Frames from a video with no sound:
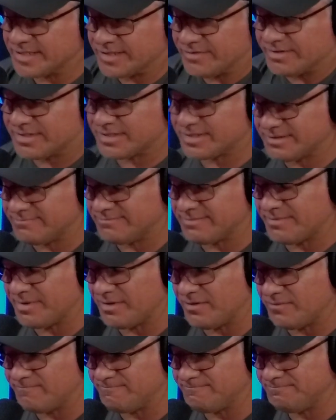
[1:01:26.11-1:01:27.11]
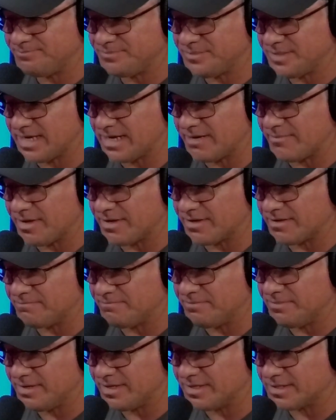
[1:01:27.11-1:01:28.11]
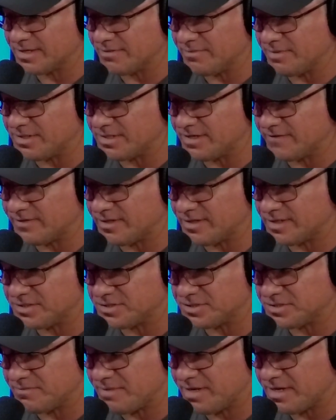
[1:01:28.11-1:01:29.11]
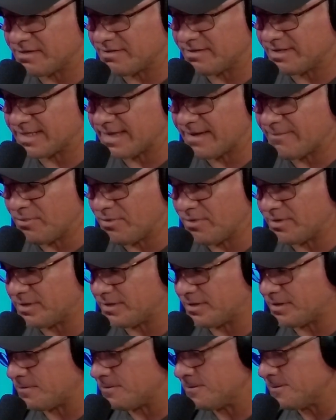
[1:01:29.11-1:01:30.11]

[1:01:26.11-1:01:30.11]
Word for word: So it's, I mean, got to make a it's going to be a tough decision to make at that point, you know.